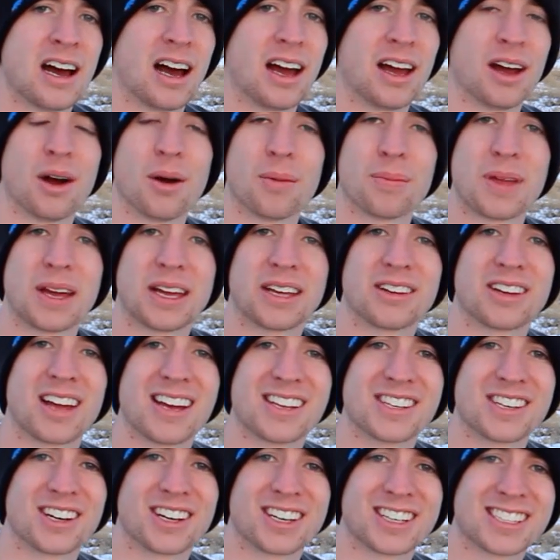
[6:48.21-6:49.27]
I hope that you
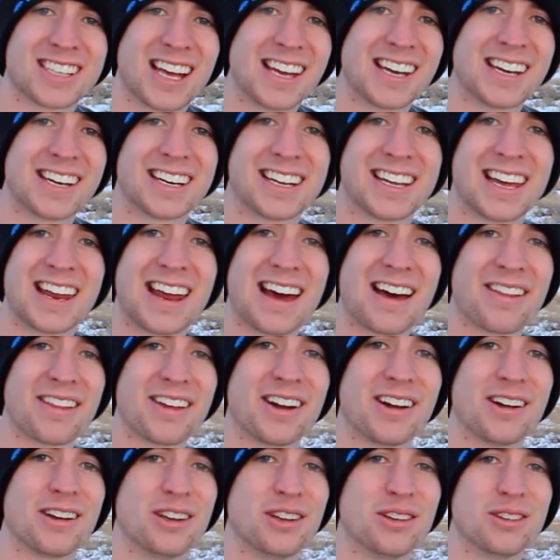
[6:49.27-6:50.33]
guys are excited to get out
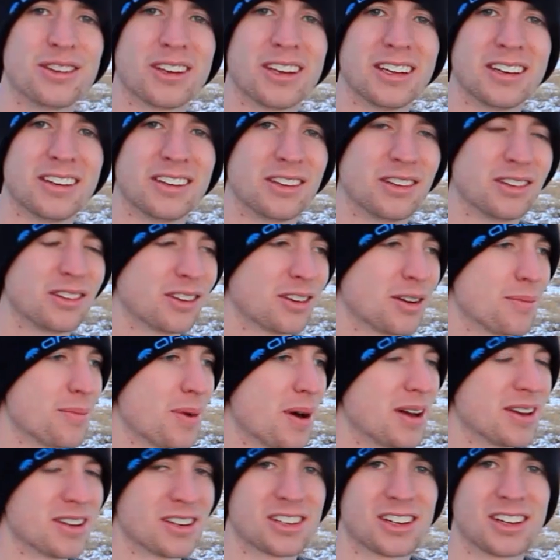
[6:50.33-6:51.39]
there and use it a
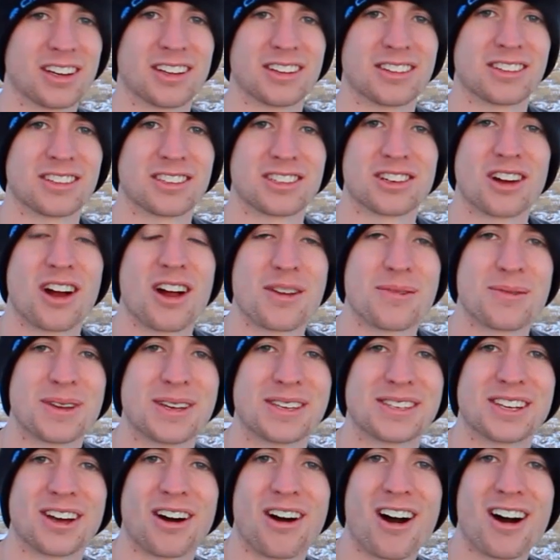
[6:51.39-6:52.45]
bunch because astronomy
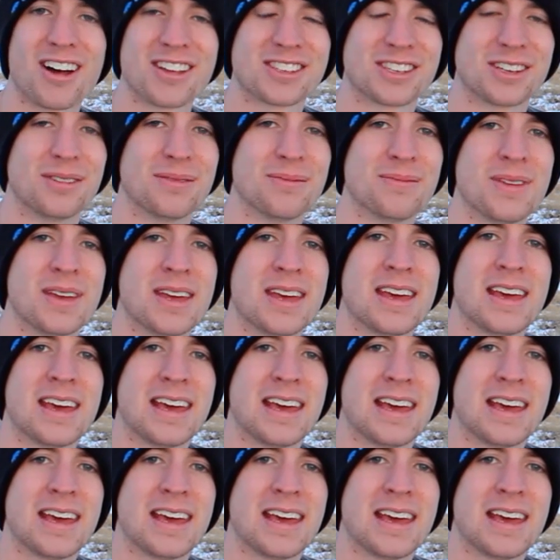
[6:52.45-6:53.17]
is awesome.